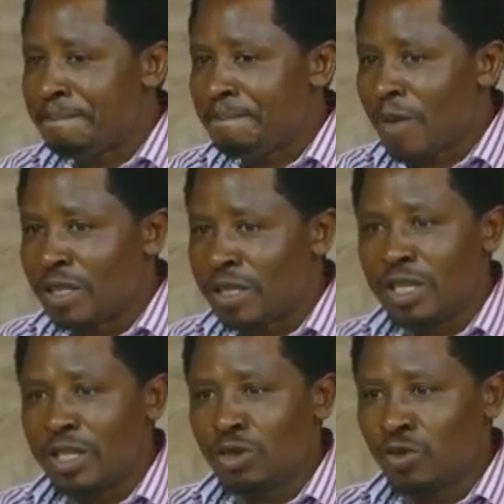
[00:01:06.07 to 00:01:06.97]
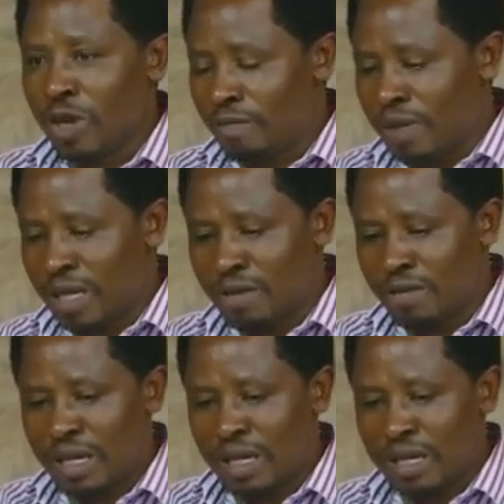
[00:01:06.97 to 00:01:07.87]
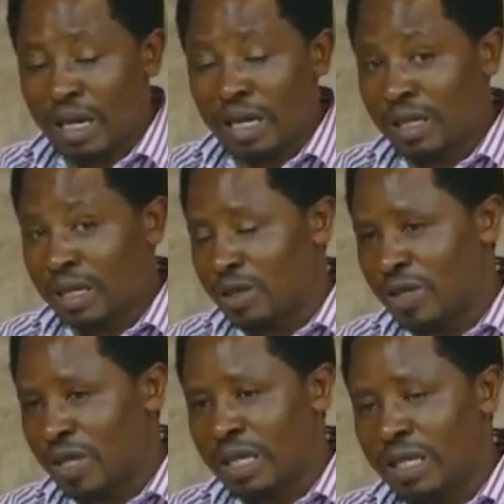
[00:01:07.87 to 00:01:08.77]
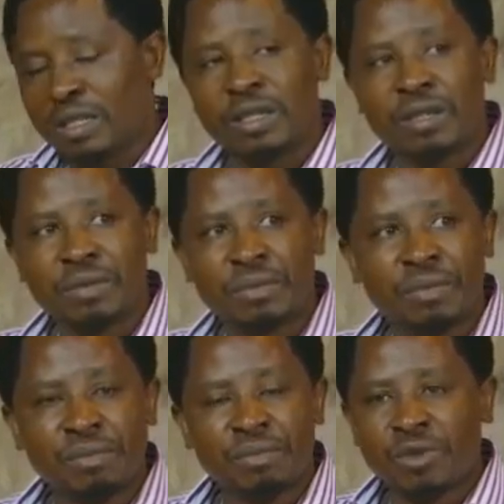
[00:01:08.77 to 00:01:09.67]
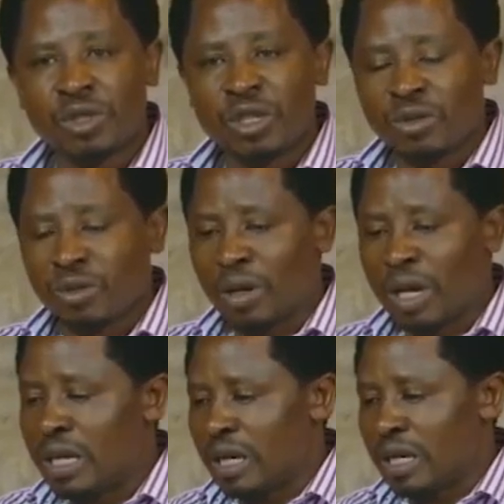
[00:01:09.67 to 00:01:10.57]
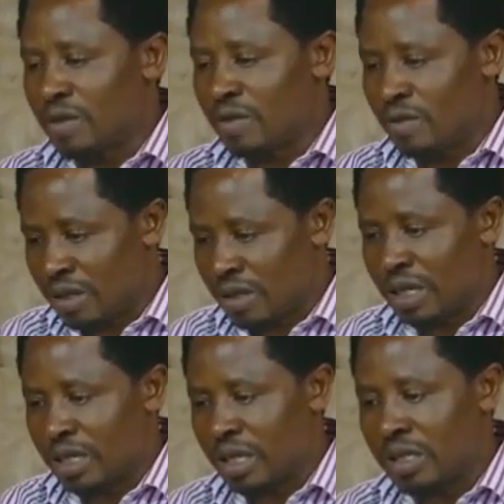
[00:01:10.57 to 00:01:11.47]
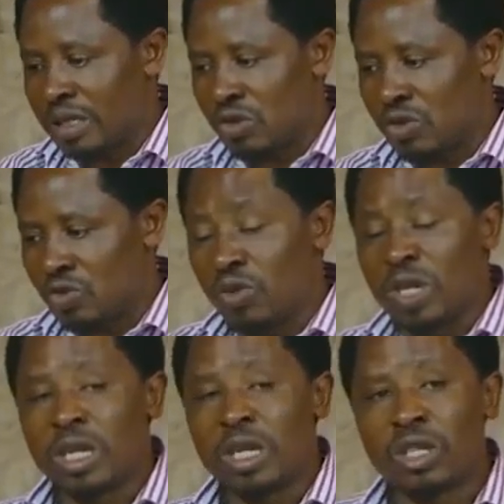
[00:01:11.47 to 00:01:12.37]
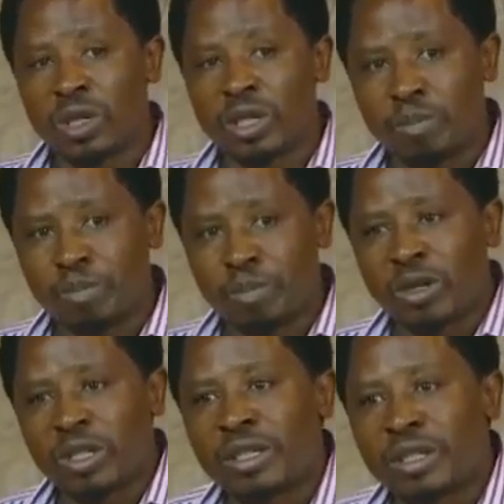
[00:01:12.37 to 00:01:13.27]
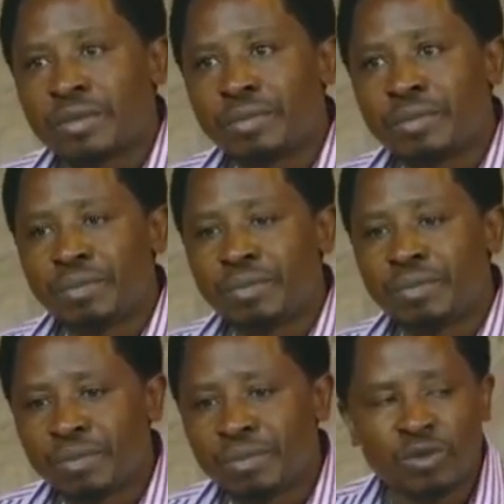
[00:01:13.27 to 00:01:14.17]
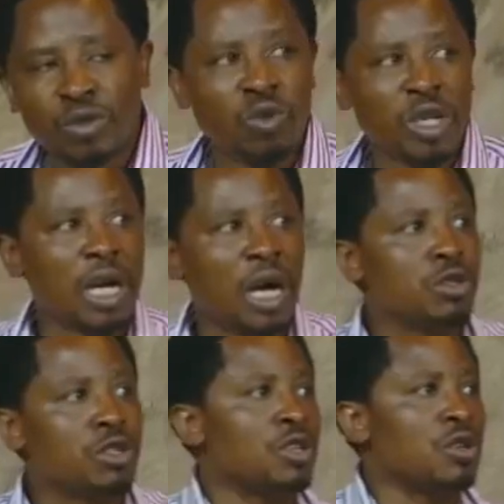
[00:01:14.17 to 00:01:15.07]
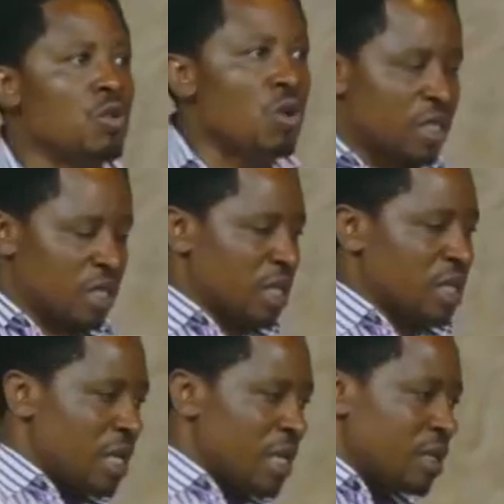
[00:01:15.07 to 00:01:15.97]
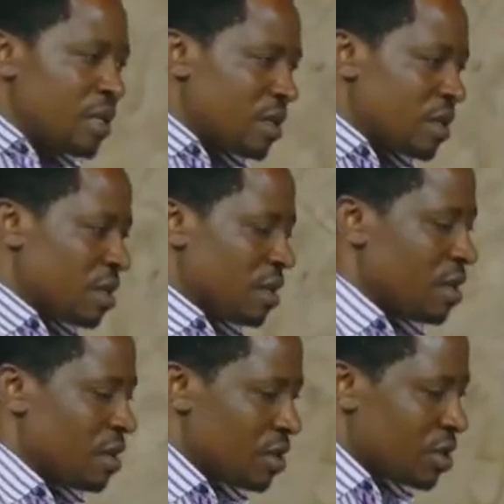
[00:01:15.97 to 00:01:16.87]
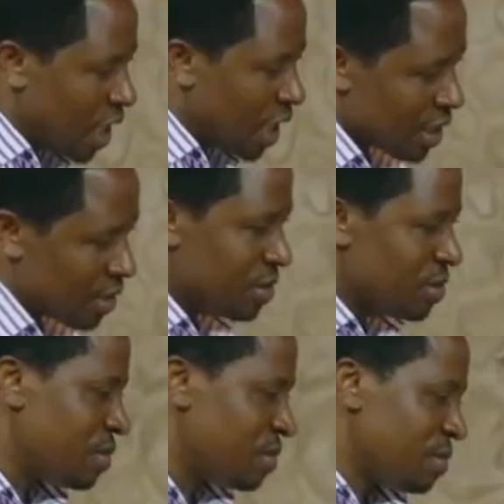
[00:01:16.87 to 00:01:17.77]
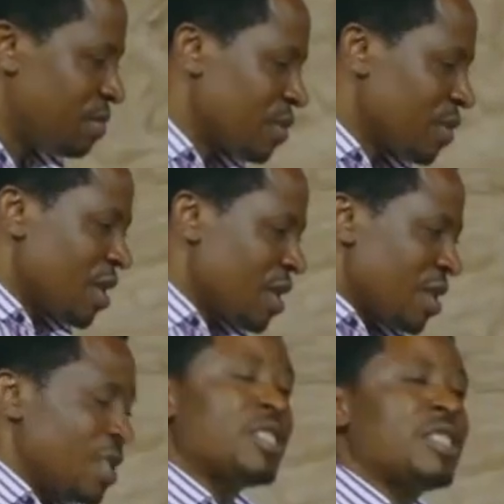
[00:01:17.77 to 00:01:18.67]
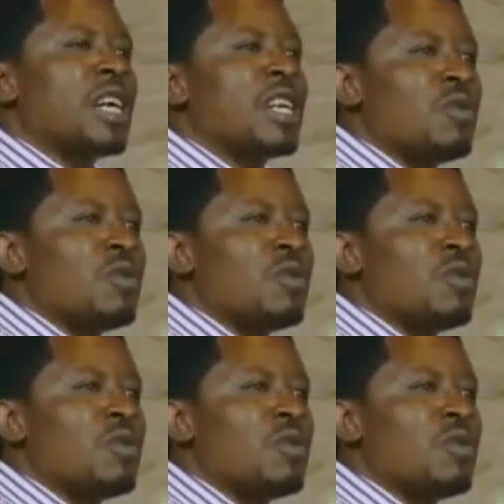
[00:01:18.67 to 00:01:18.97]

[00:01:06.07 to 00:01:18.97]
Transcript: Since we have been given a certificate to learn a TV station, we need your support. Without you watching this channel will be